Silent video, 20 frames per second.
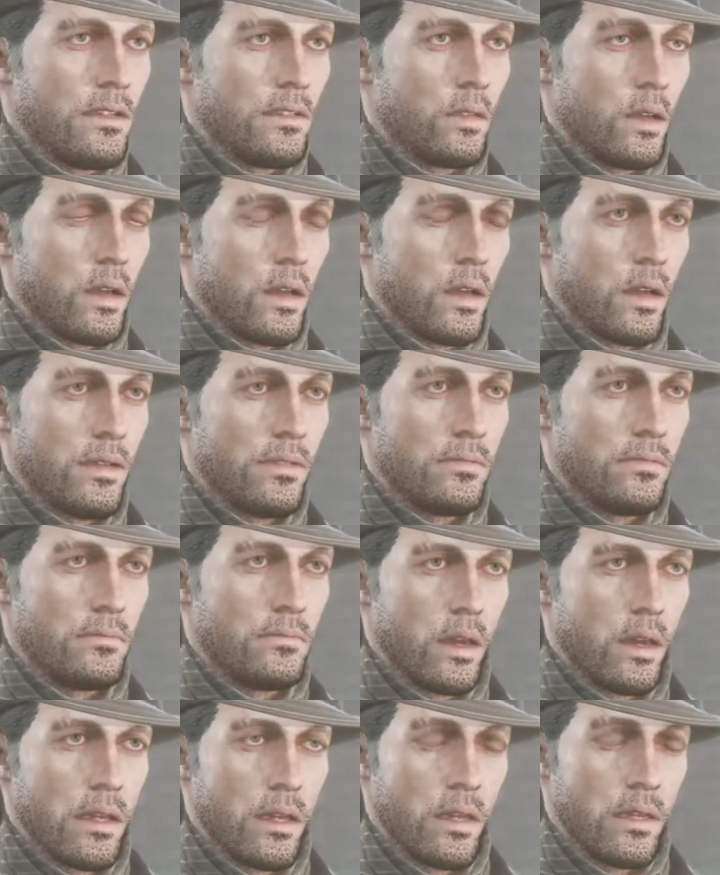I want to
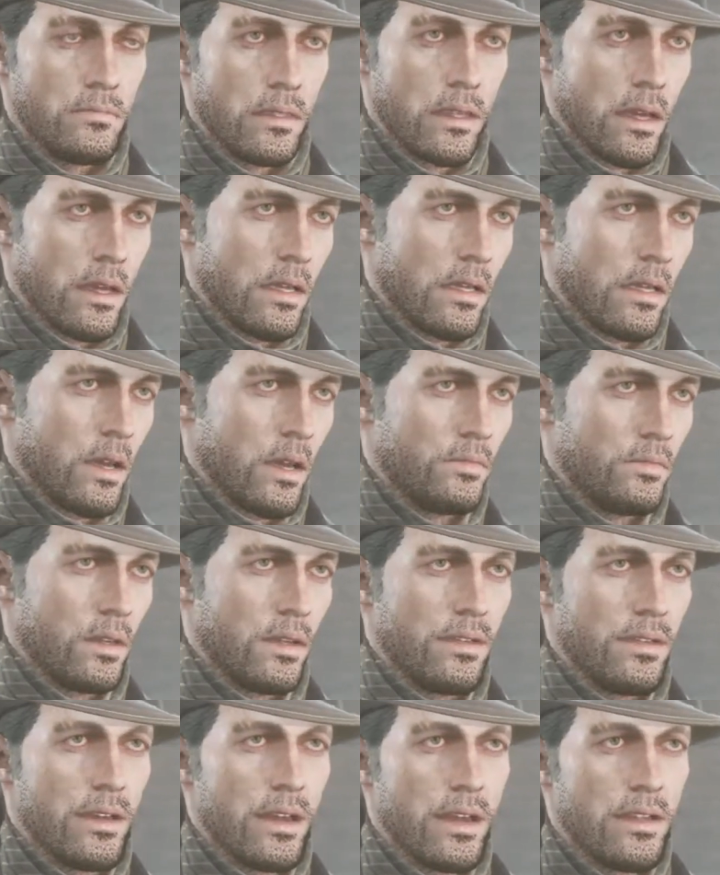smuggle a man out of the
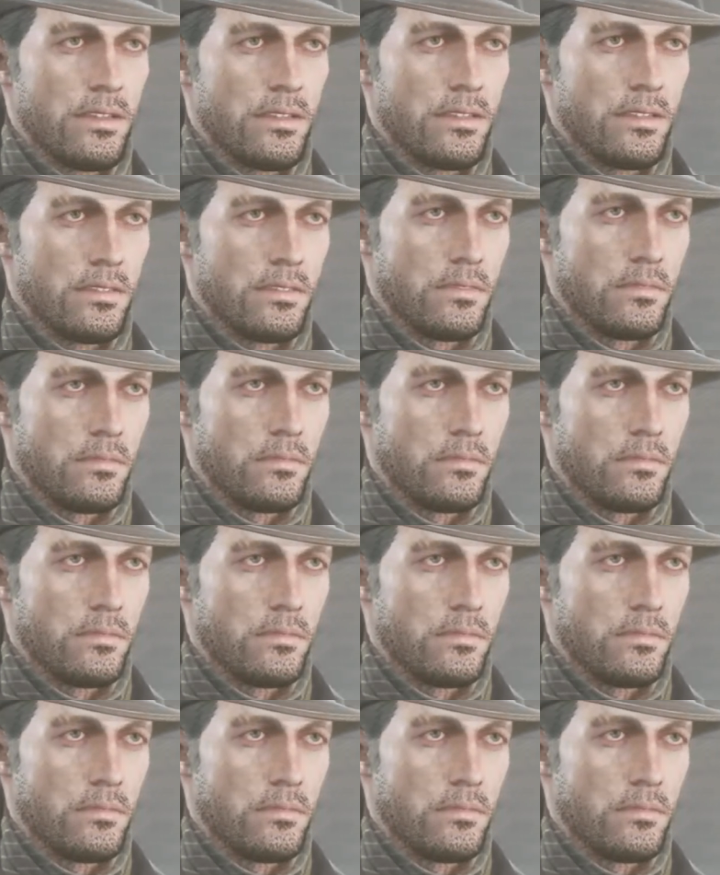city.